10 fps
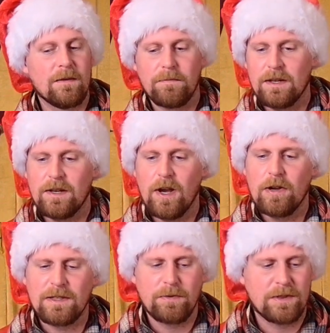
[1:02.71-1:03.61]
But you know, it's
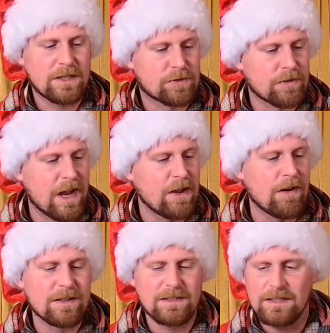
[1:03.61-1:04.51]
like with these gray
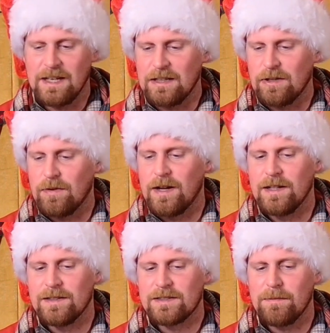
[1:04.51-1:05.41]
ones and the yellow
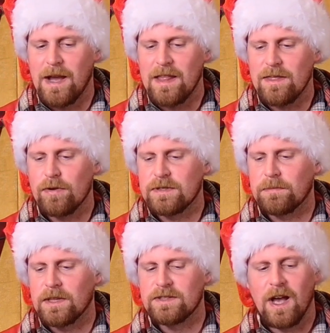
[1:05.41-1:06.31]
ones, they might know
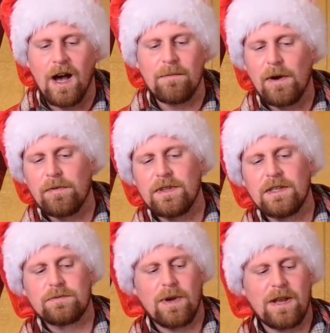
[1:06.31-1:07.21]
something's up. But with
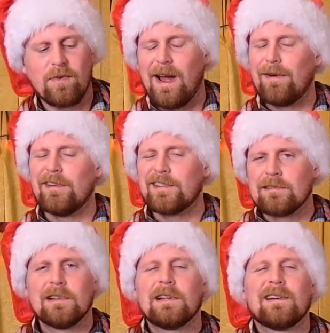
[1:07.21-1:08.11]
these red and white ones,
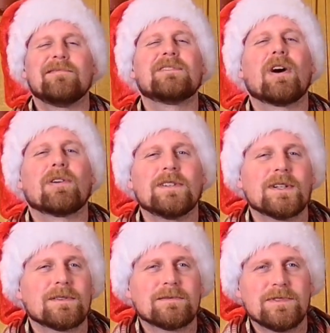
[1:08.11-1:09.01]
no clue.
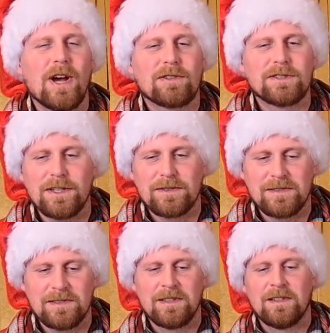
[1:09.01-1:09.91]
No clue.
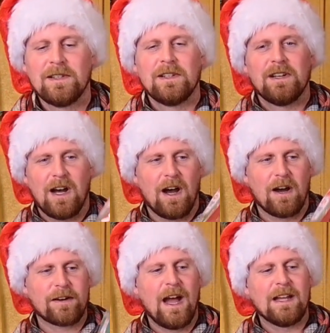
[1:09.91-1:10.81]
All
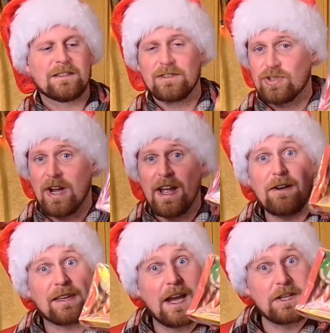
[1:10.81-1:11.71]
right, so let's try
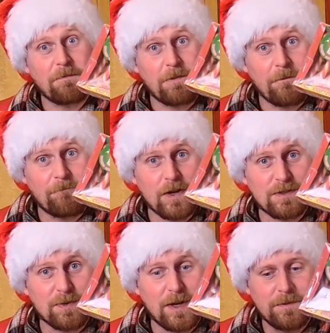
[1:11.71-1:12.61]
out ketchup for the first
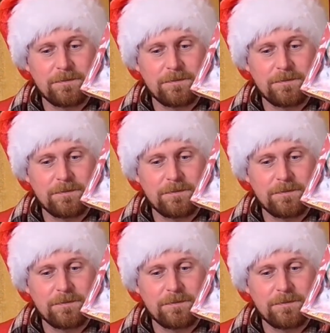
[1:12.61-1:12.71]
one.